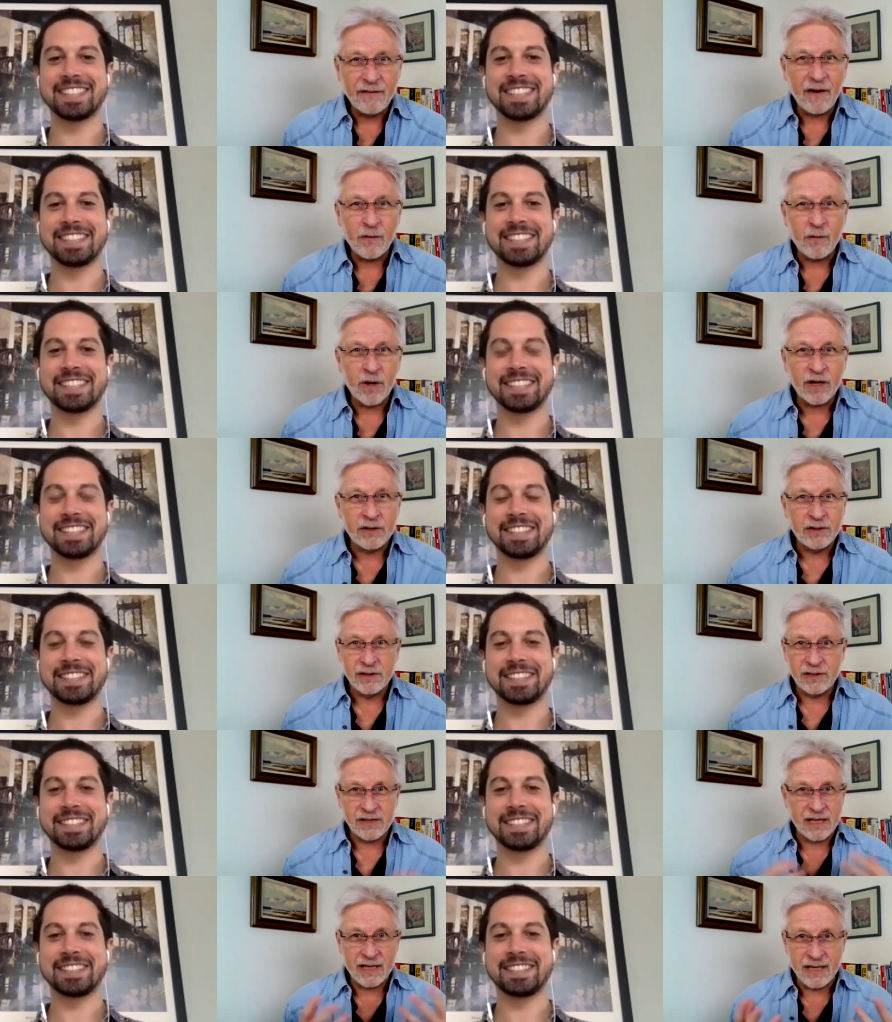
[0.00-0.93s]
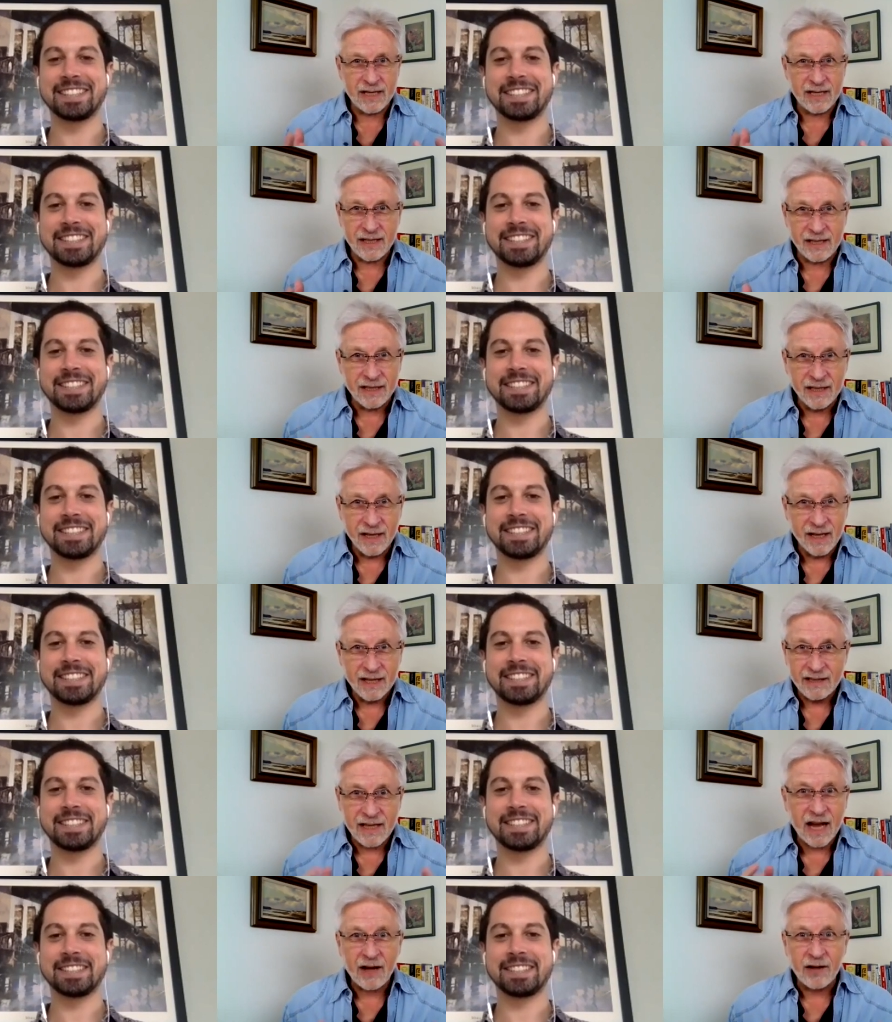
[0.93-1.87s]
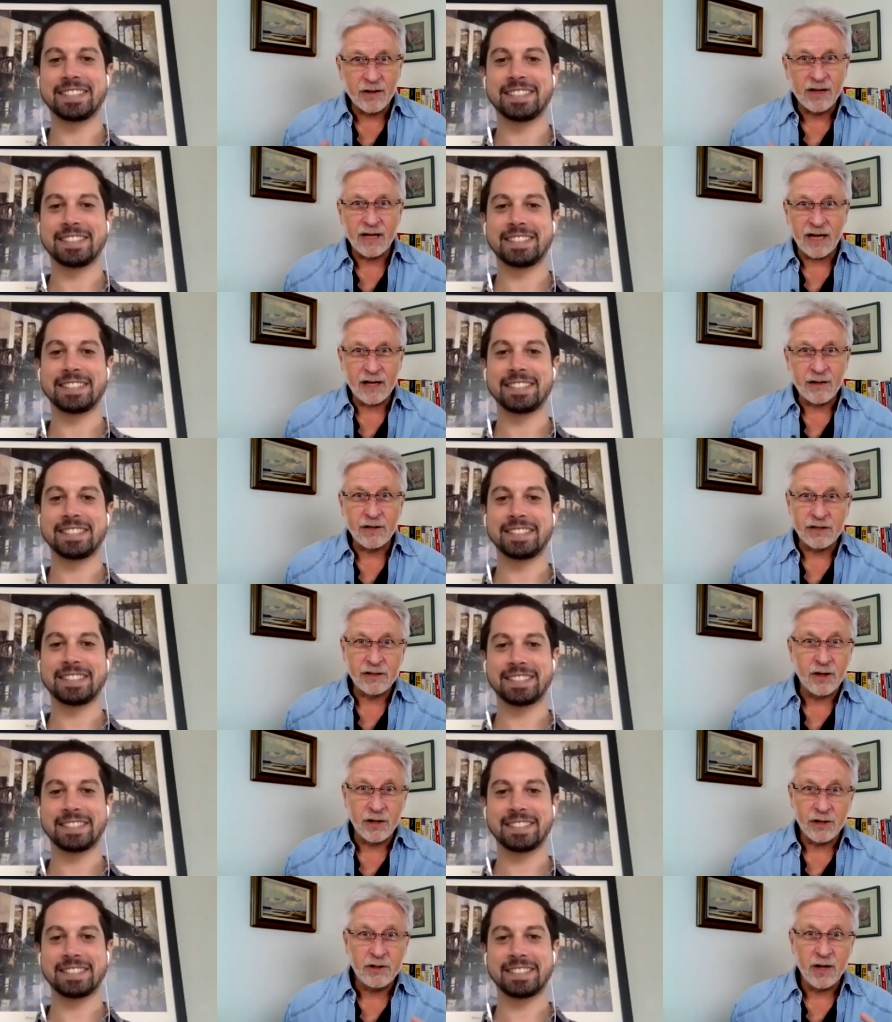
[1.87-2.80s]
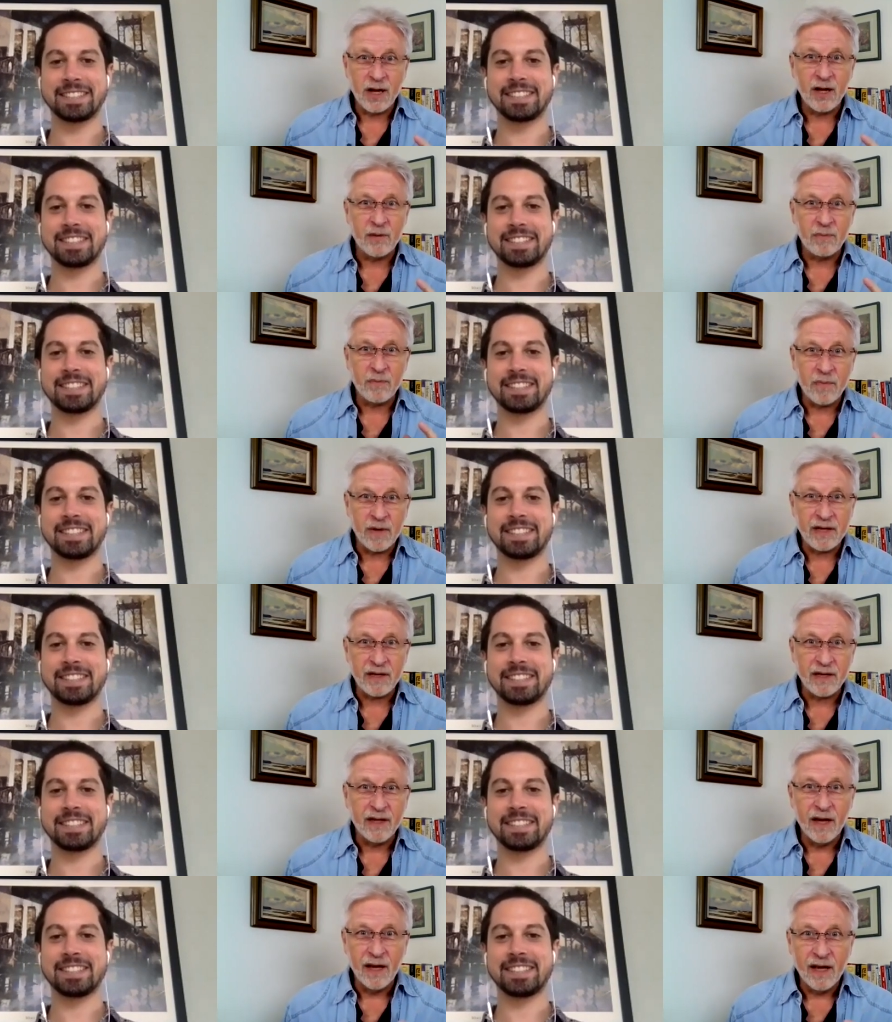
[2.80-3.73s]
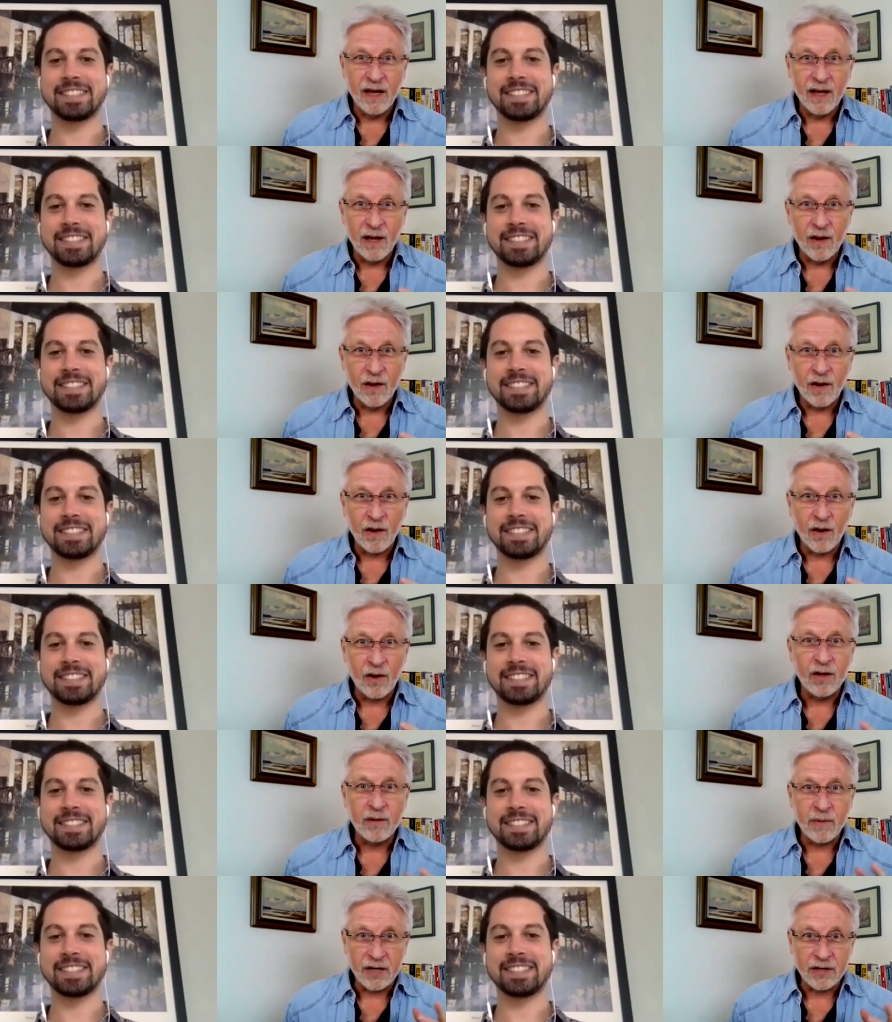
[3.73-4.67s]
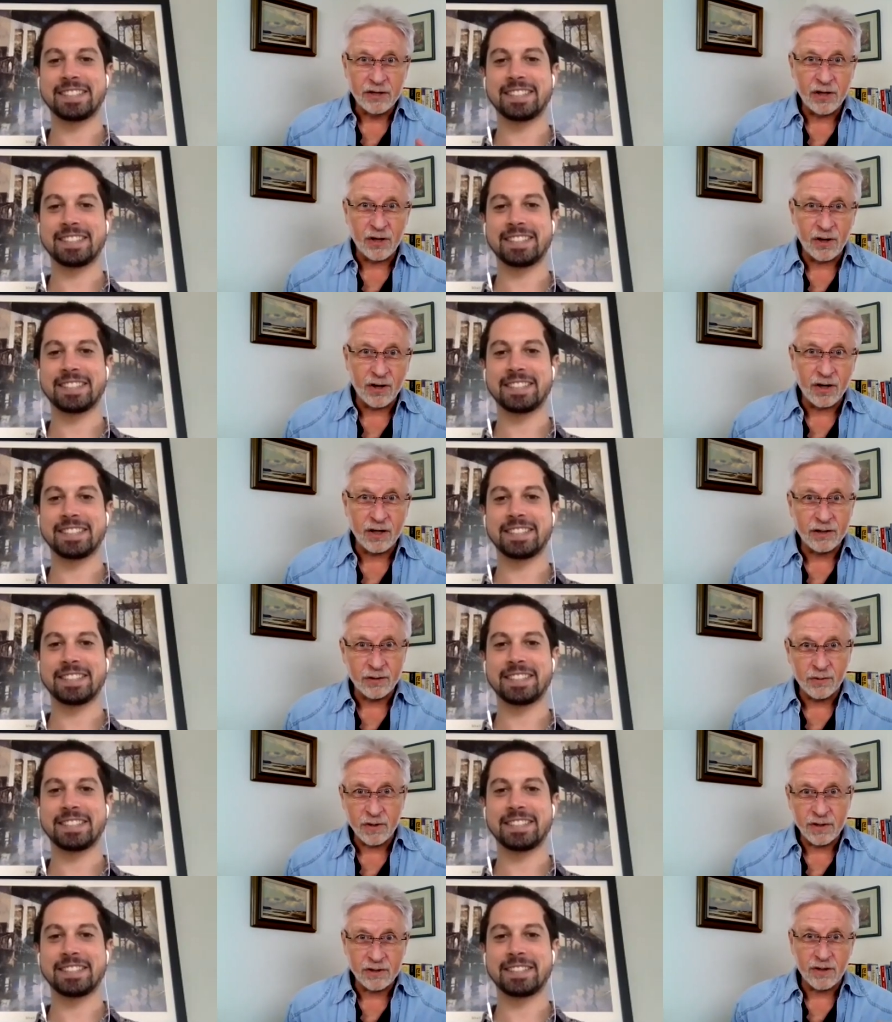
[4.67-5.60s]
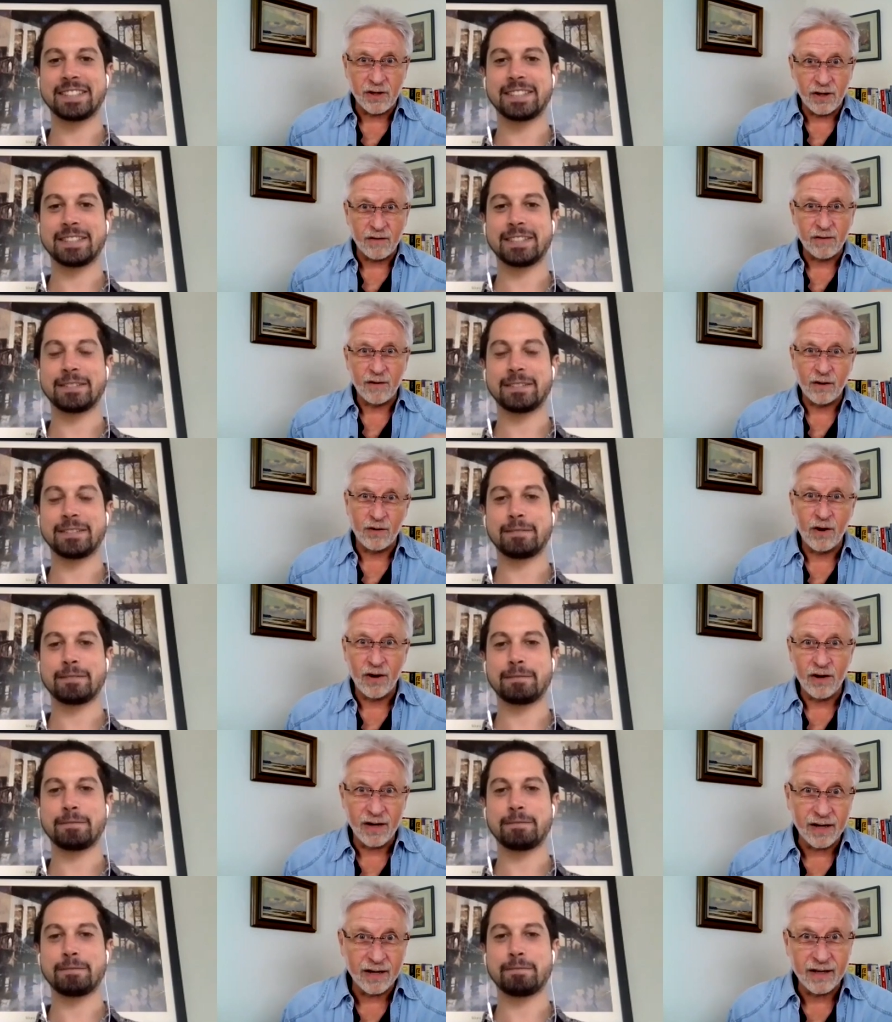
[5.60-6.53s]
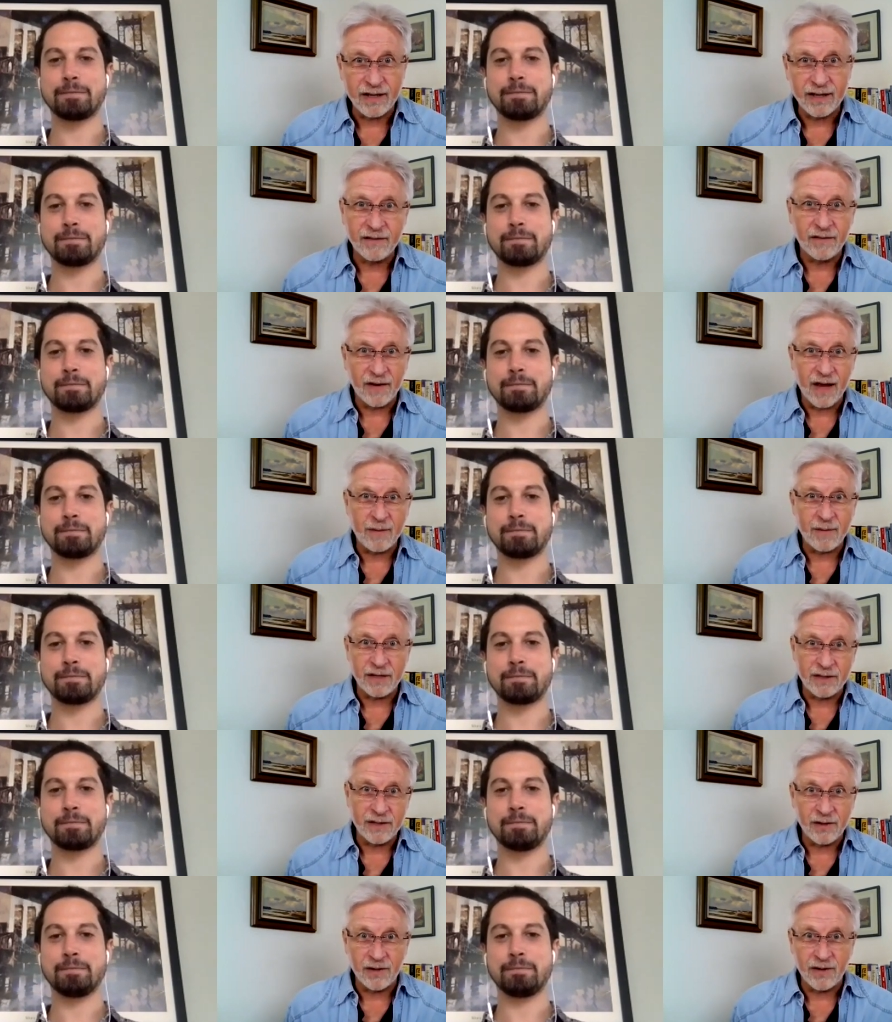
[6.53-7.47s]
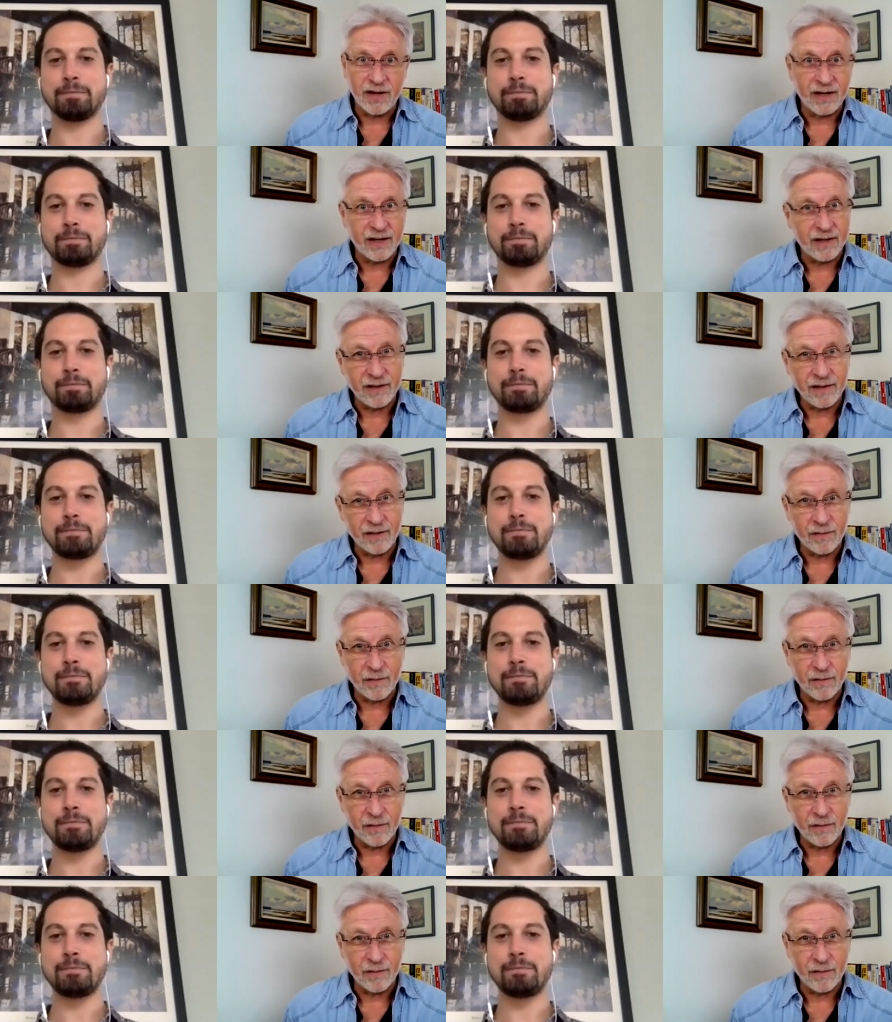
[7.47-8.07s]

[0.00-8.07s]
Speaker 1: if I were to say DaoCloud is going to help me on my journey to resolve chronic inflammatory